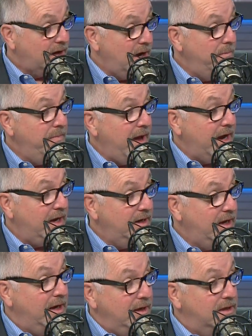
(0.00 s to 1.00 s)
comeback
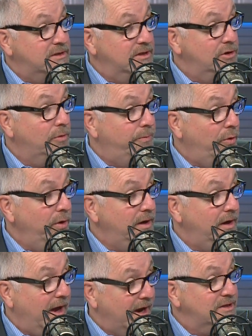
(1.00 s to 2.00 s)
and getting the single
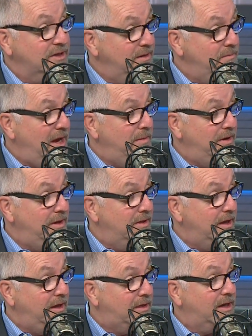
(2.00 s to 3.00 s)
point actually may be
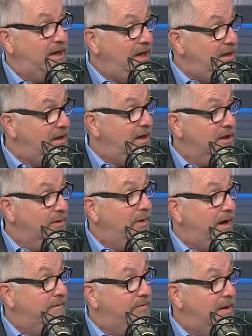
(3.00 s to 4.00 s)
the key the other
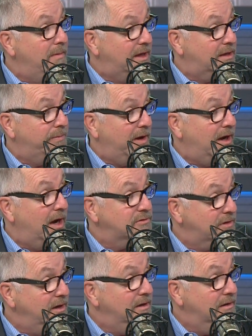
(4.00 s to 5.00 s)
way if they make the playoffs, right?